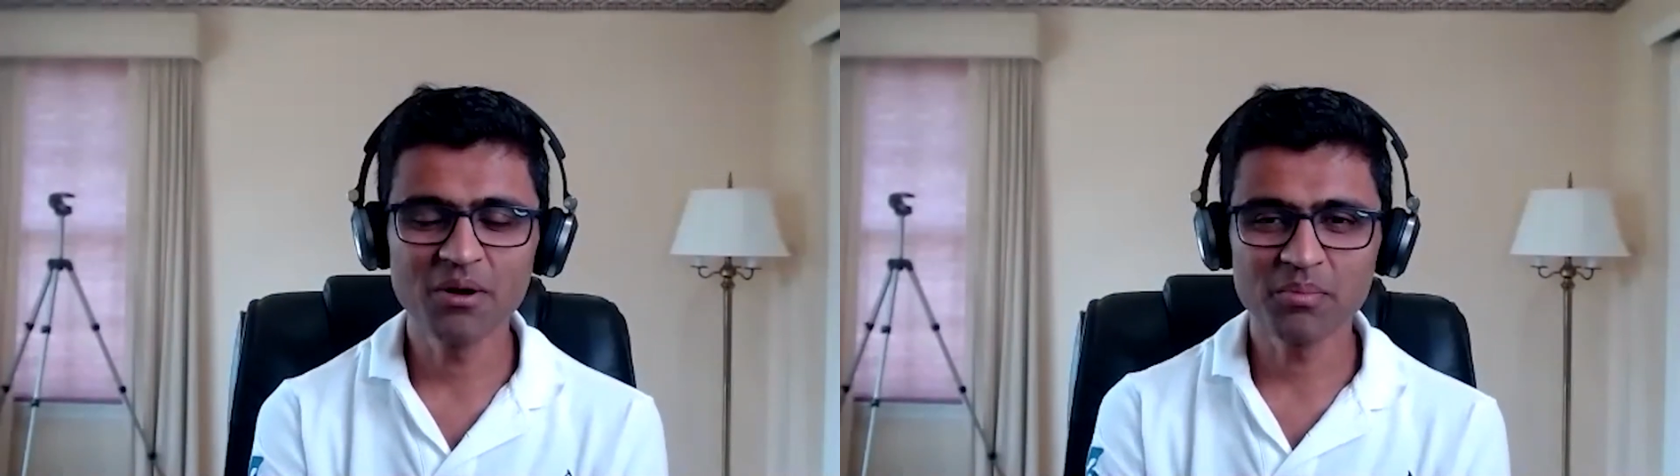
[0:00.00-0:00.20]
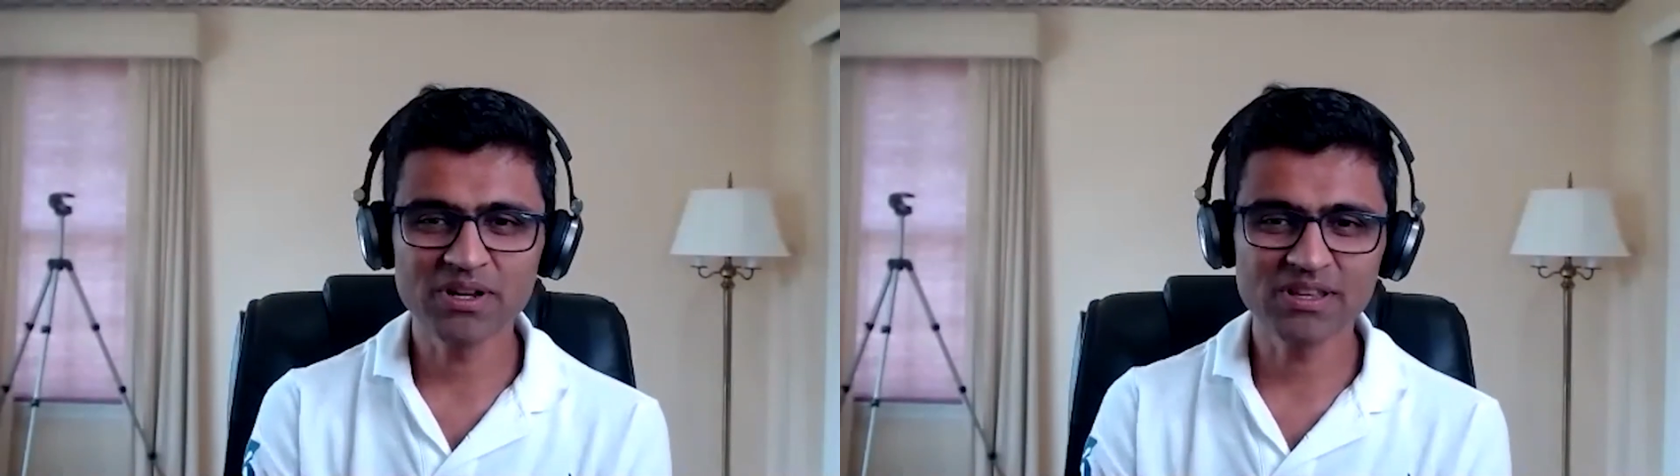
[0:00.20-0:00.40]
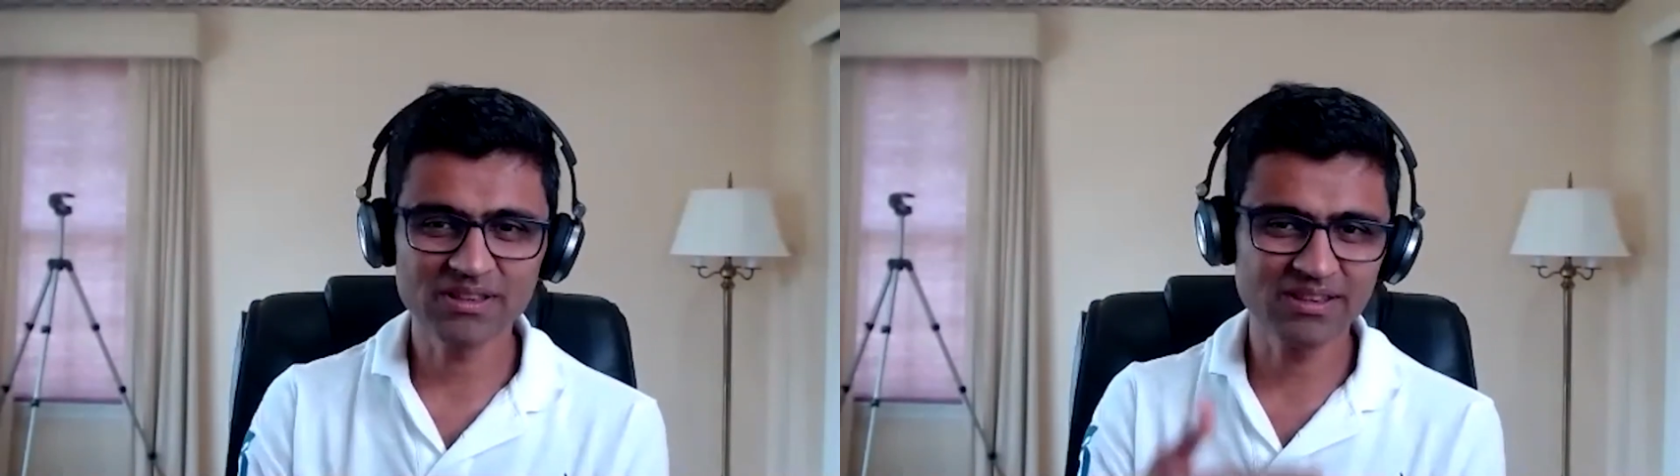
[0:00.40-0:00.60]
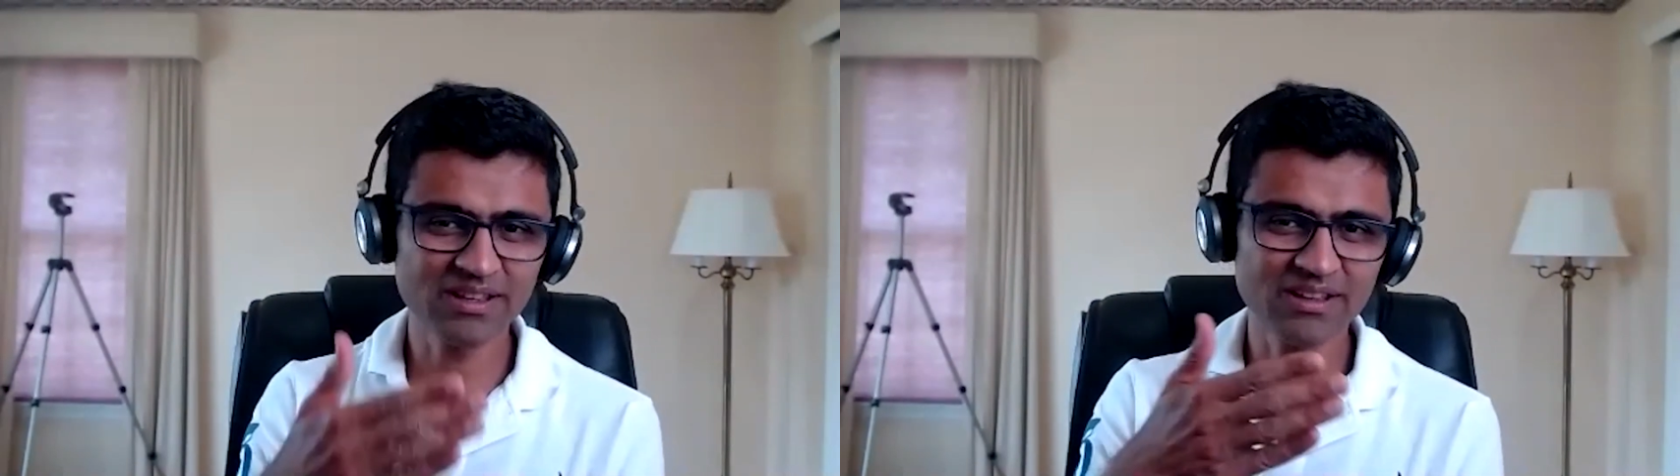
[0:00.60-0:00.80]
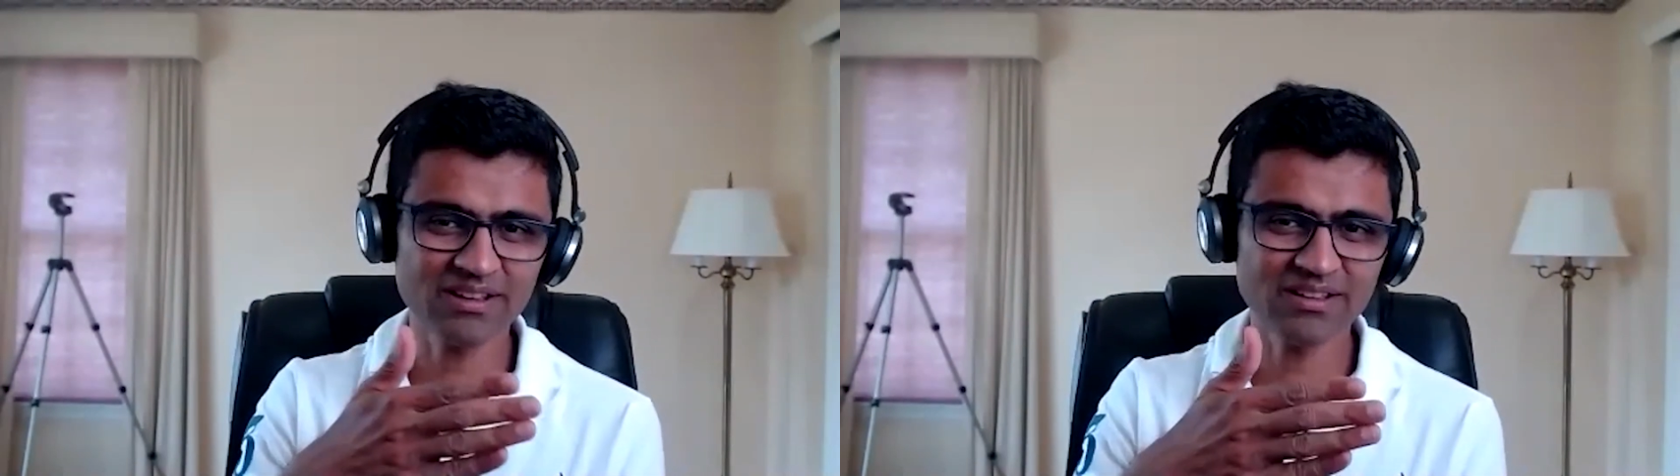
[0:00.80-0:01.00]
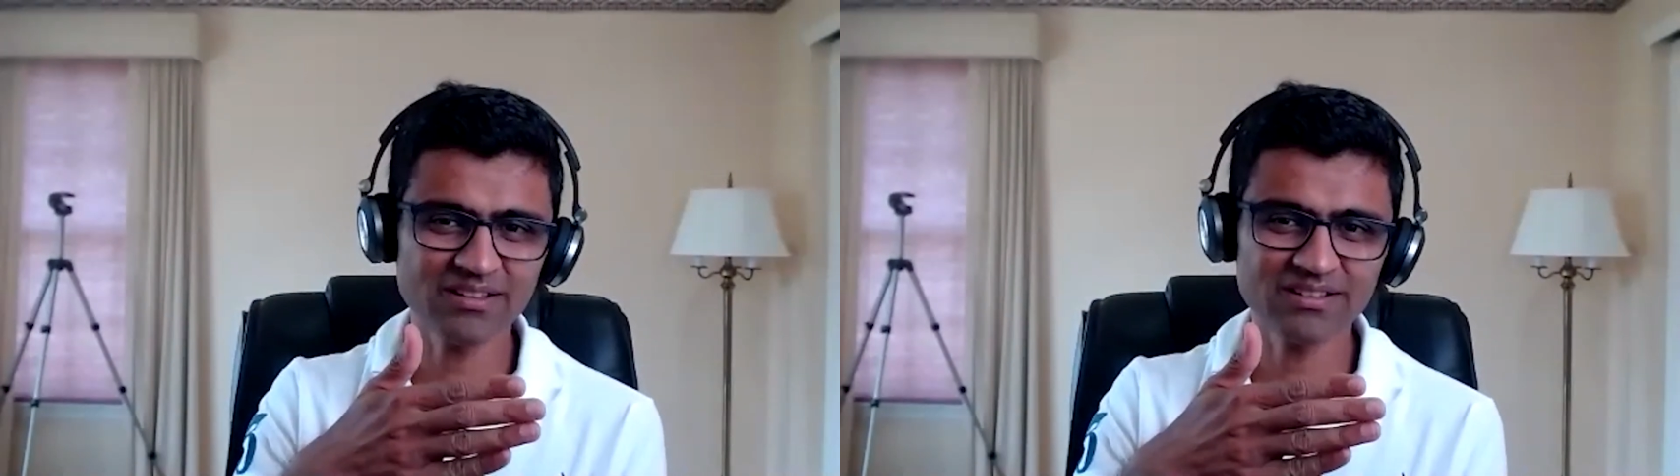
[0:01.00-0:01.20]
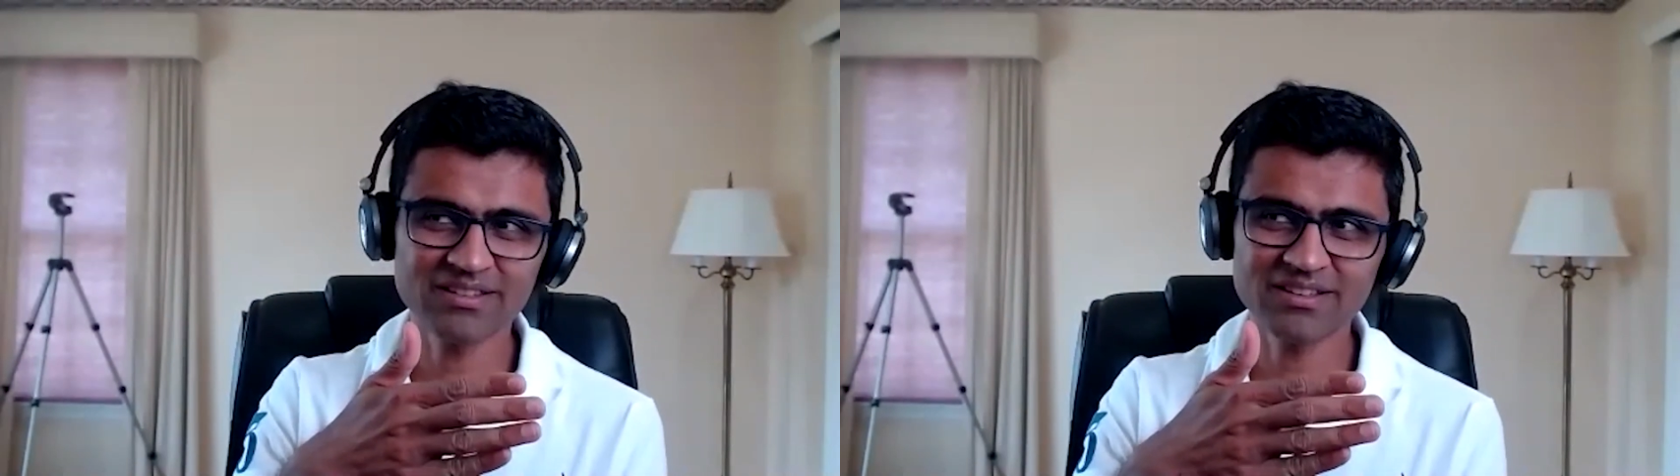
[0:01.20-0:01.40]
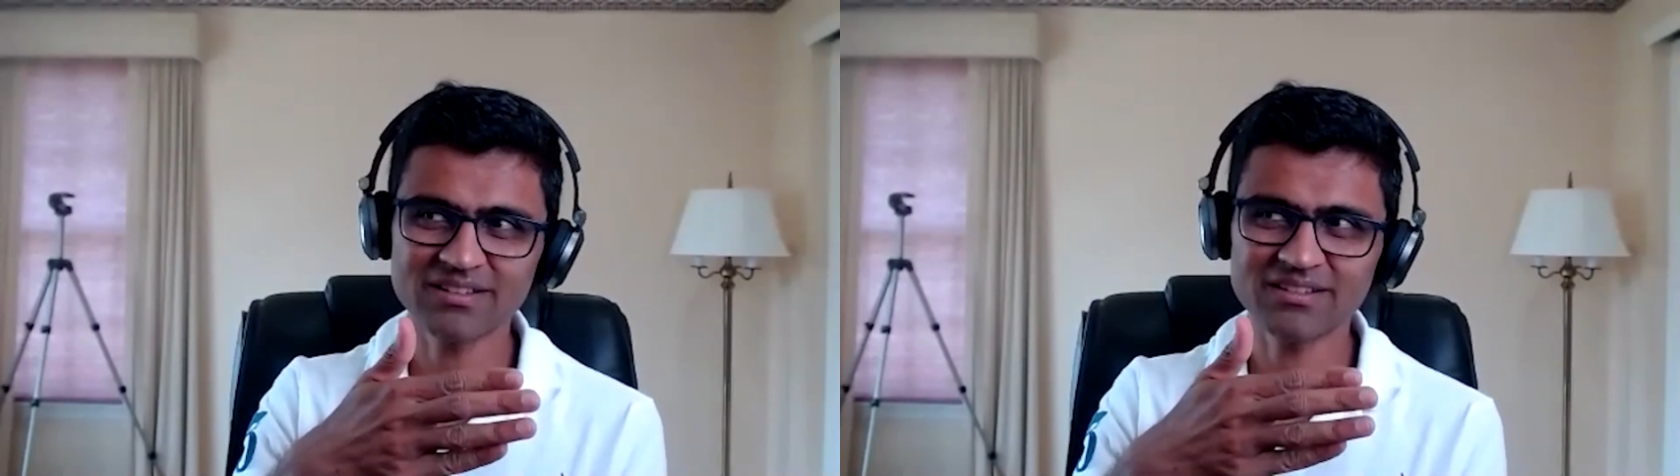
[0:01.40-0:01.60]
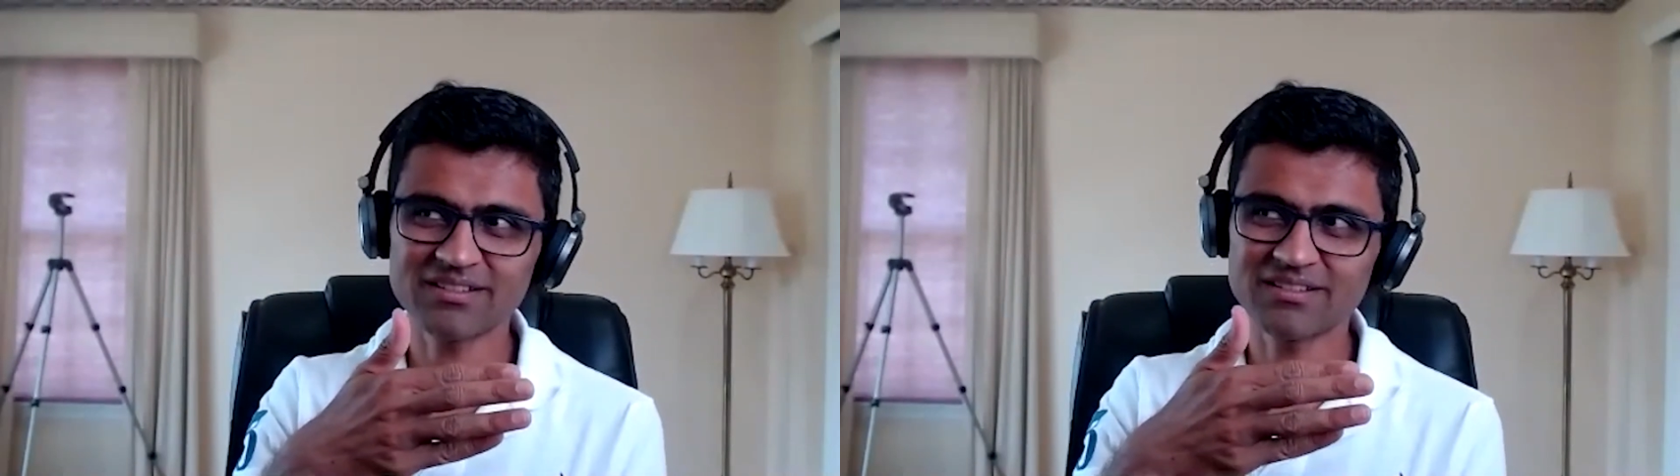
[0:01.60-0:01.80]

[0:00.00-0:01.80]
But the the, the